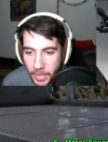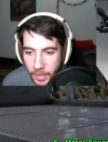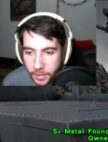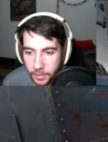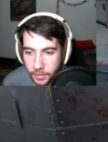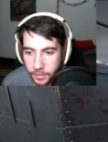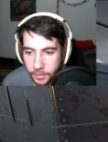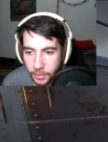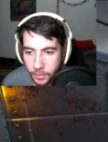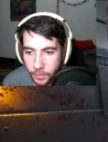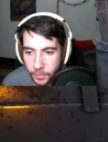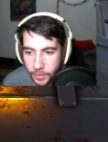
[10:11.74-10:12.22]
going
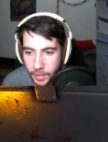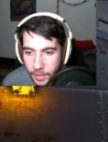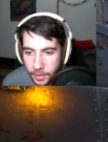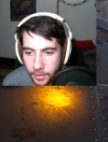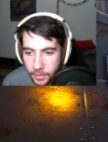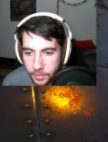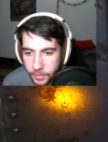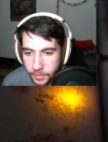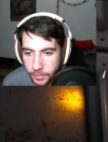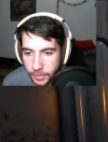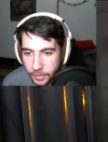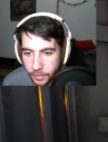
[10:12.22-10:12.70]
to go ahead
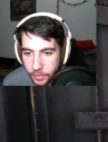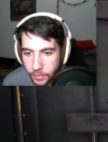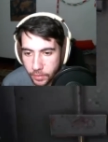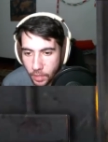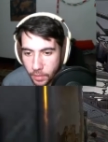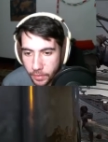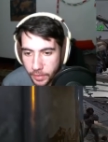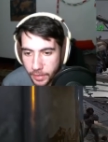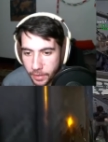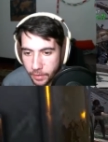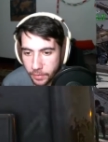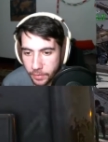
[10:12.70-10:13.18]
and, like,
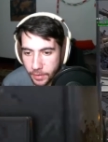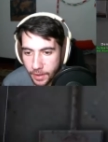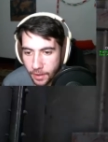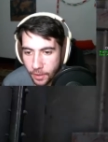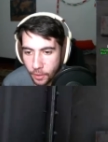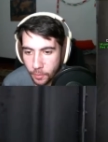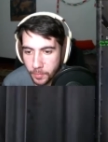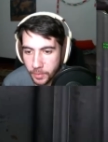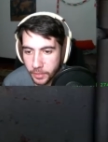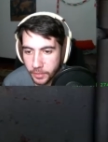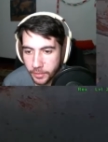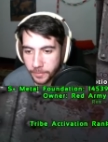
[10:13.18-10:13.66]
call it out
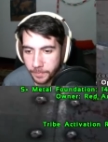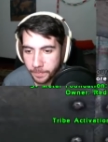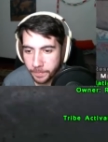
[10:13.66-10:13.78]
now, but